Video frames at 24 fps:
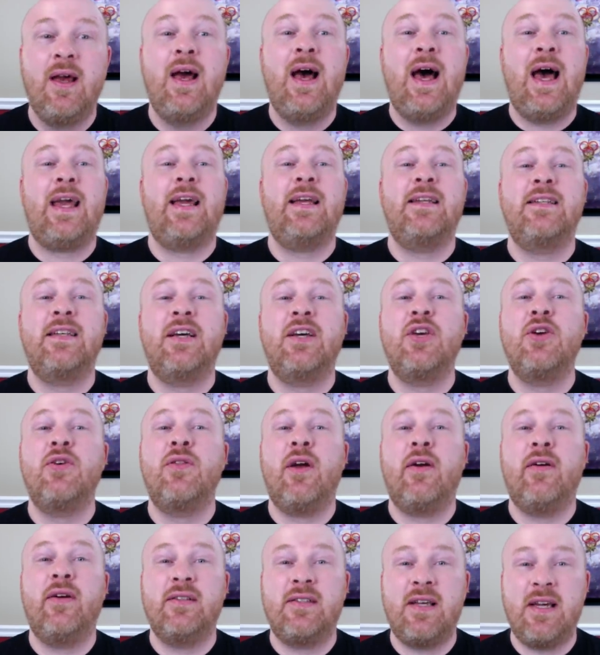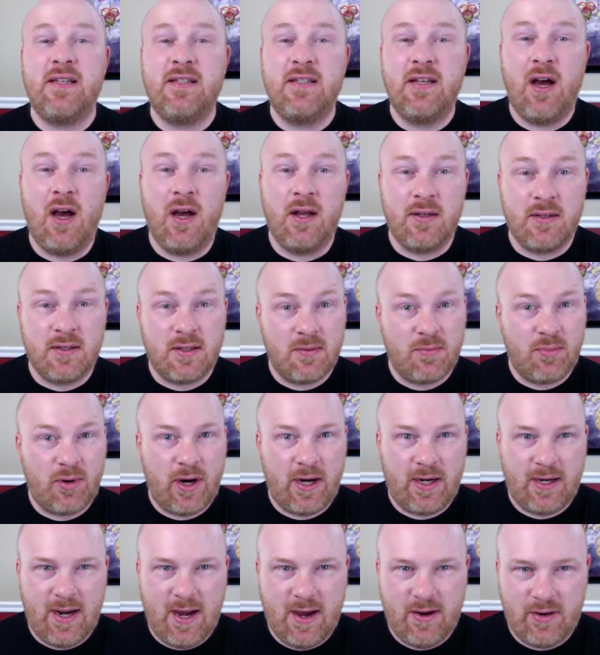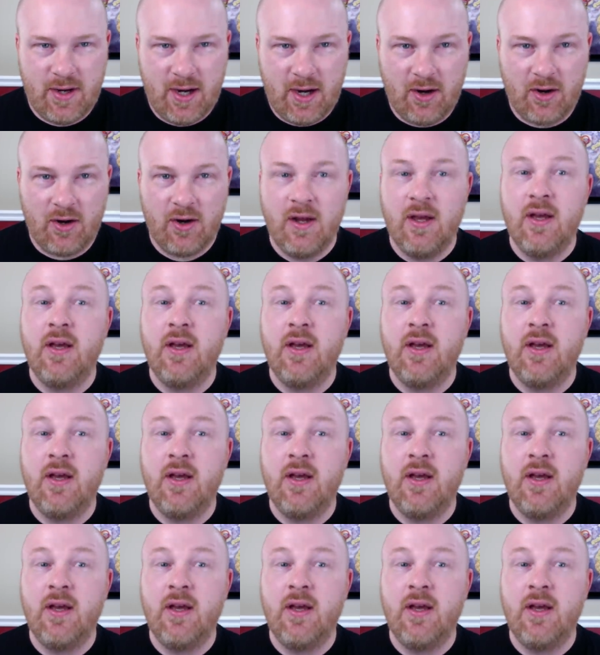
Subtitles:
I can tell you there is a ton to break down here.